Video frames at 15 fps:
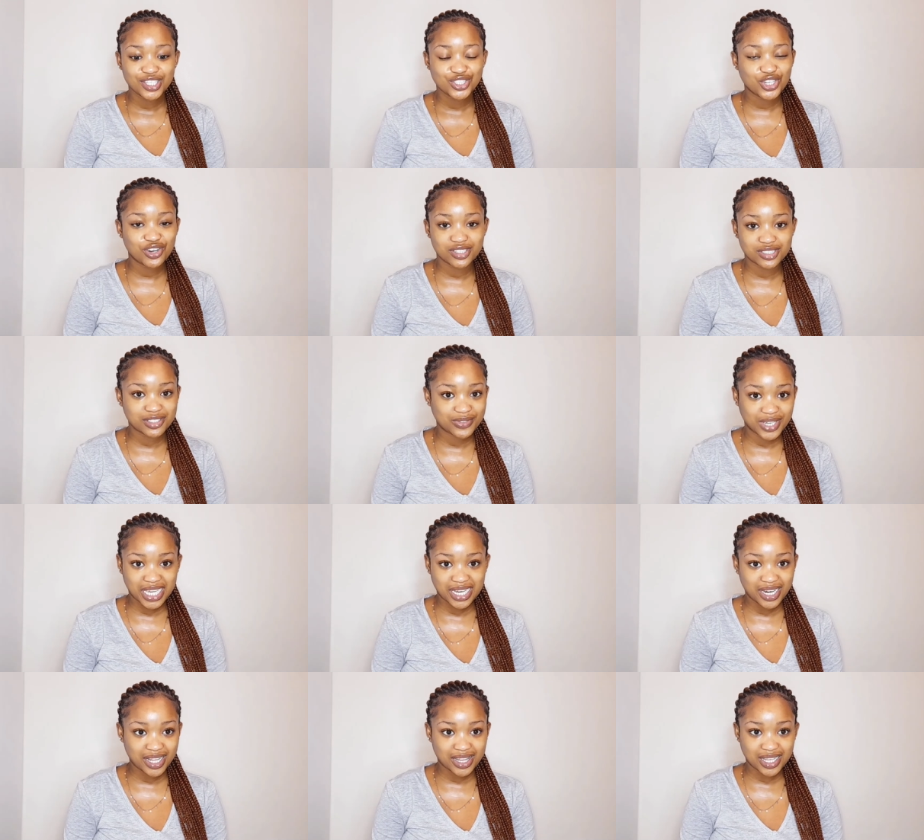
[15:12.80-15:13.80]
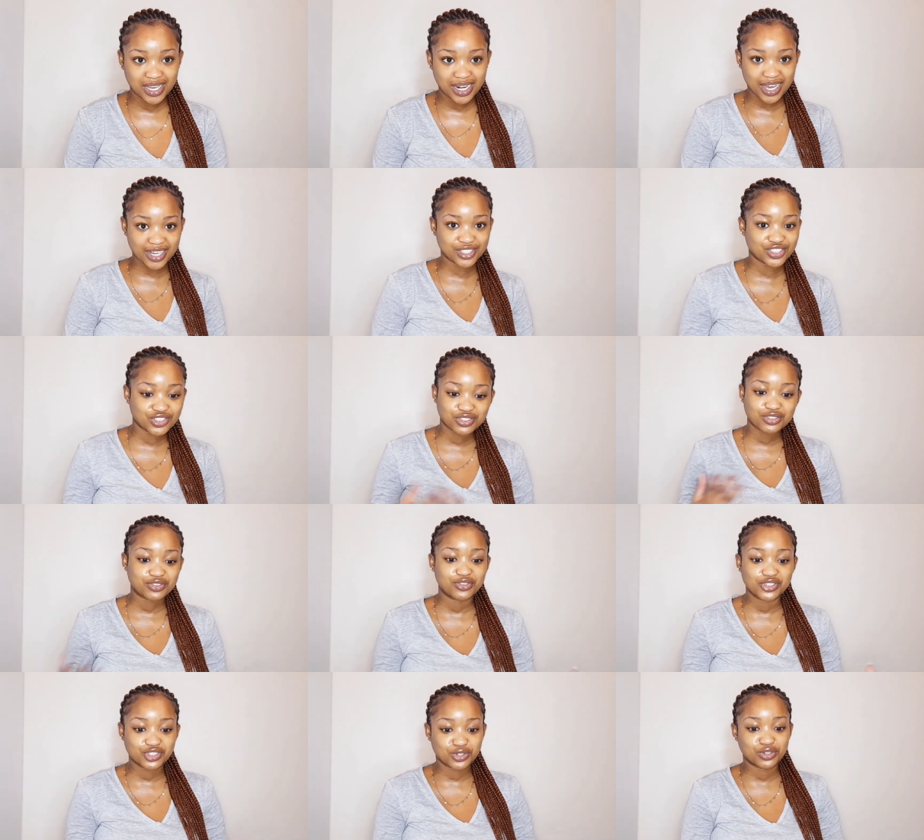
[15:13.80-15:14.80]
charged for anything like it's just
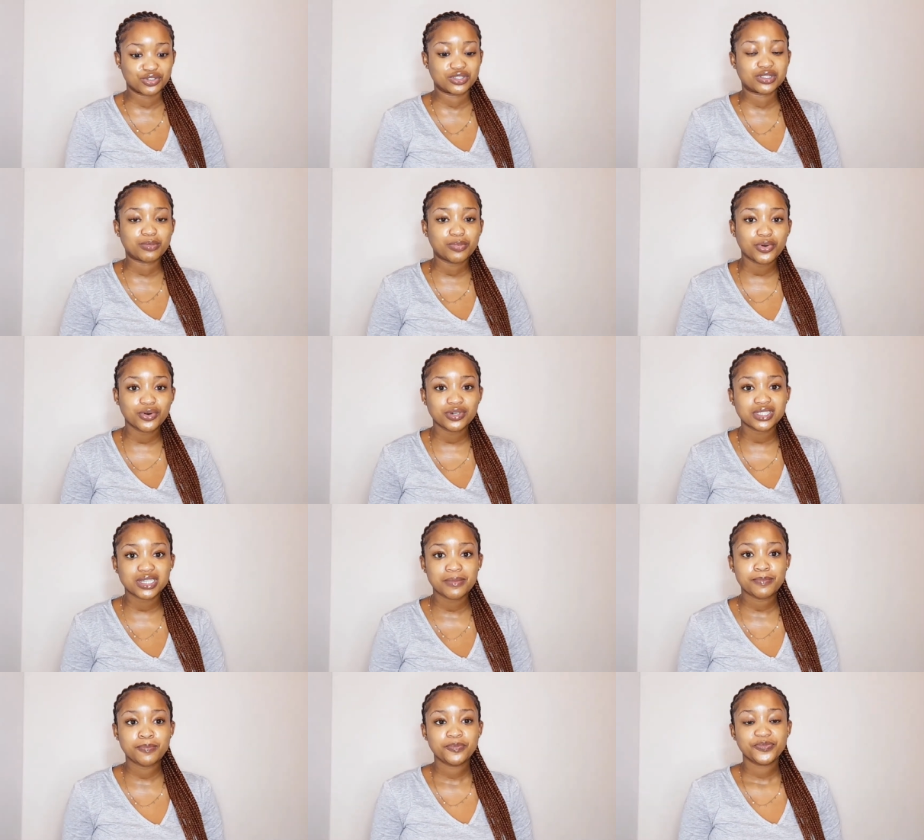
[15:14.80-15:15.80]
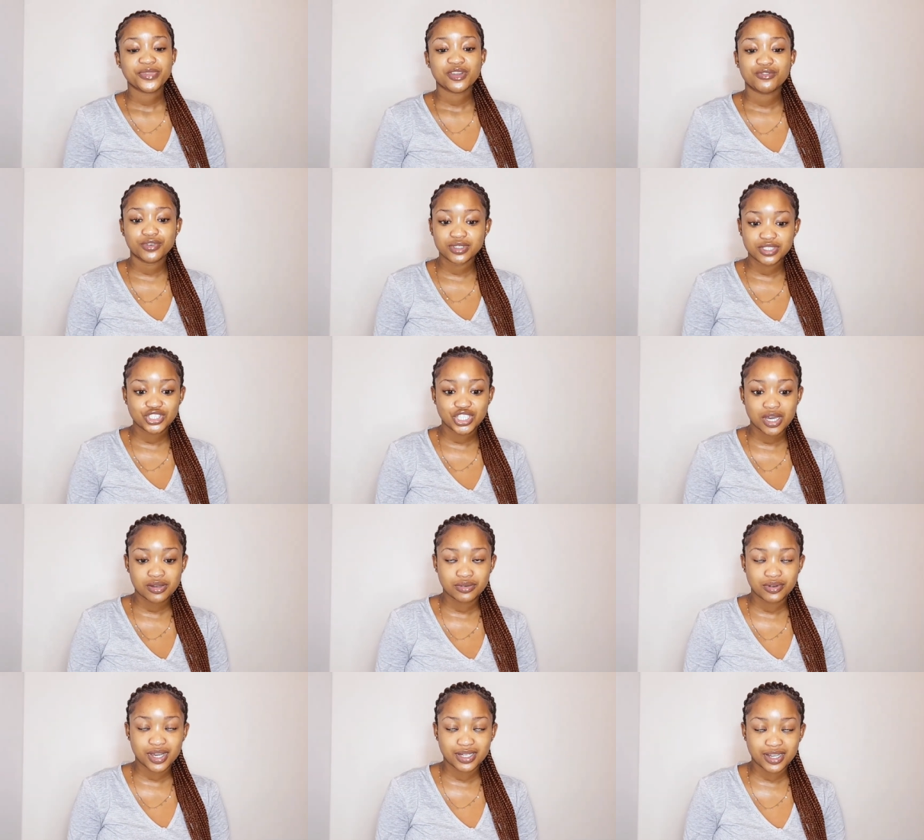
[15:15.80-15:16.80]
you showing your support for this
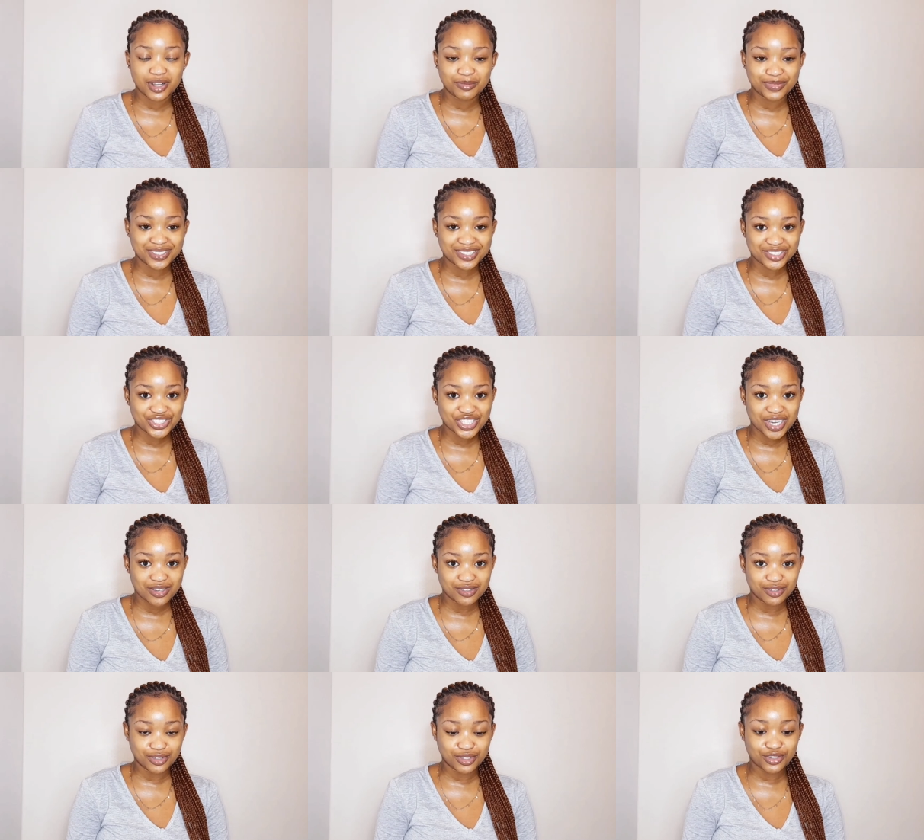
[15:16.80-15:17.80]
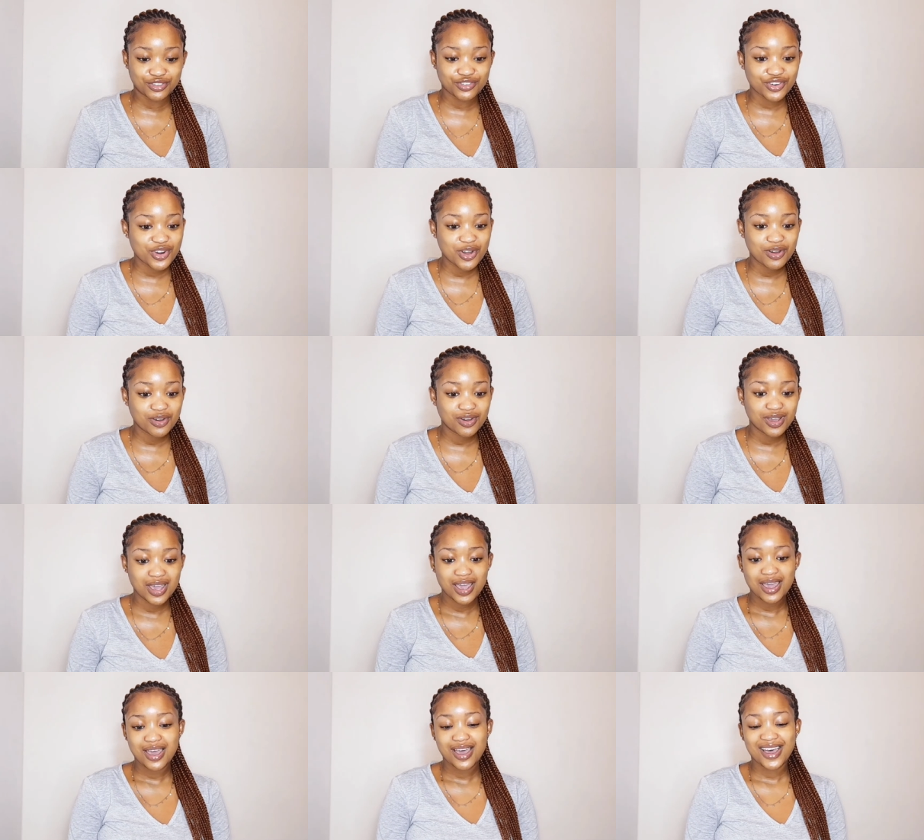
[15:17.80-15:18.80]
channel and helping this channel grow
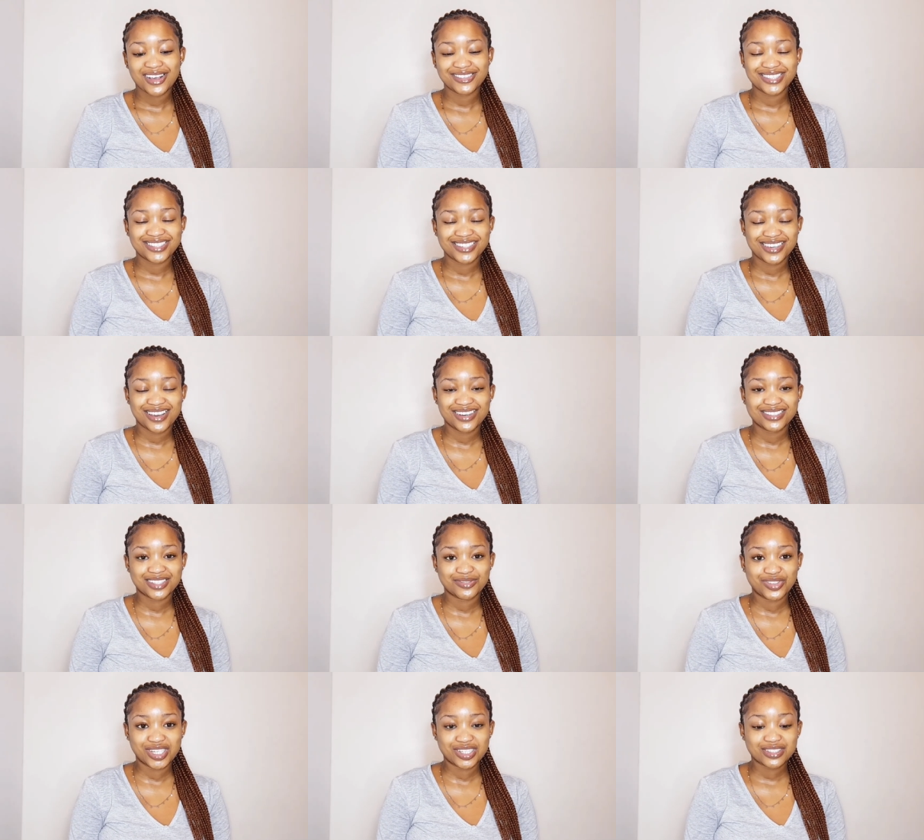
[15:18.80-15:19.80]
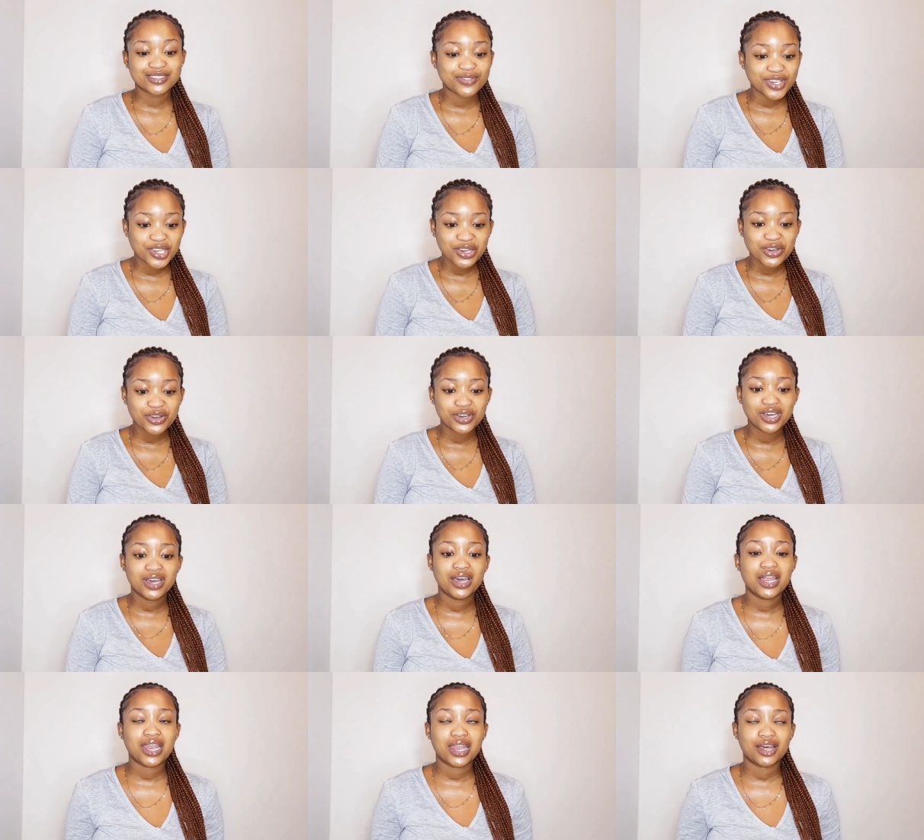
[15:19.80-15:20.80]
i'll see you guys on my next video
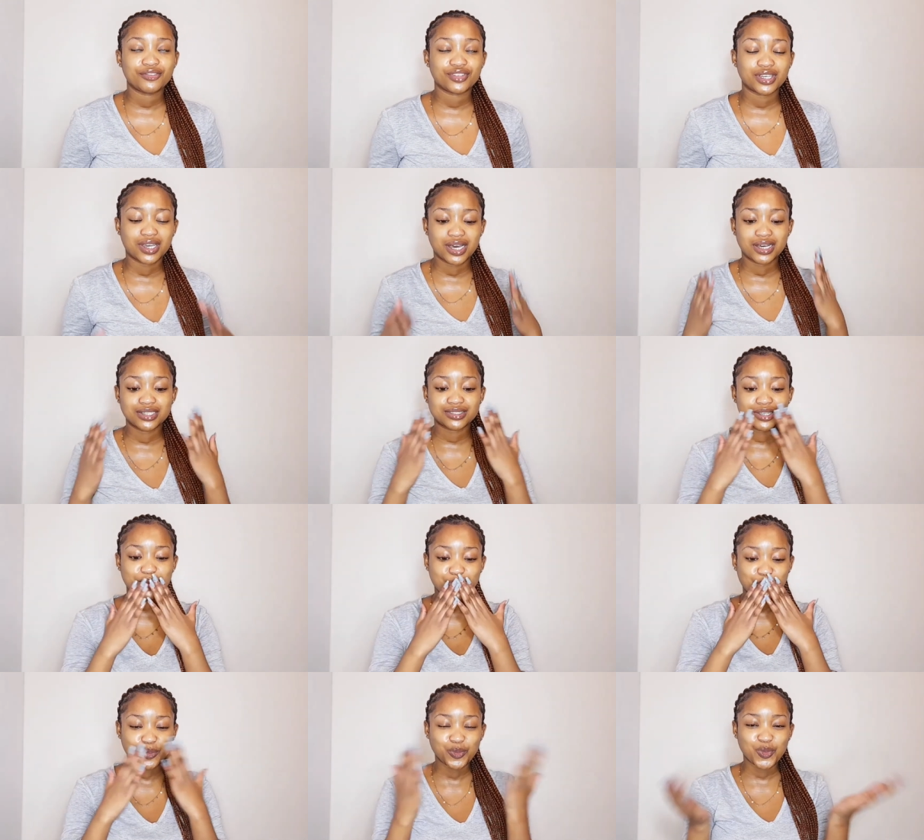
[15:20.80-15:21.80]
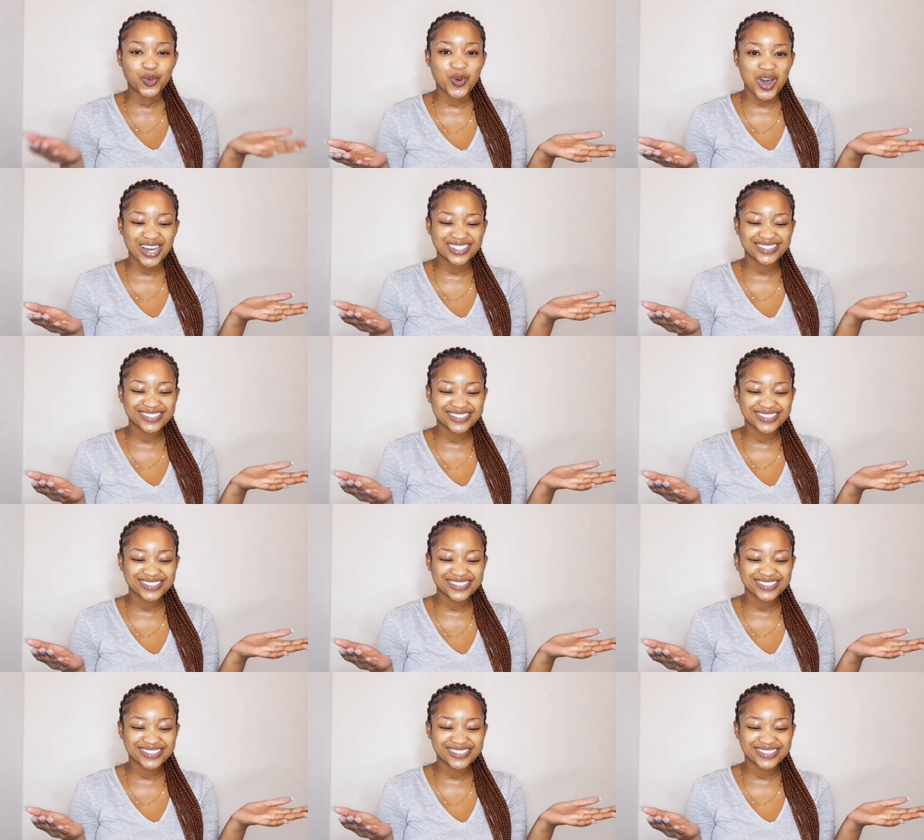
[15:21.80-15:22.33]
love you guys Mwah.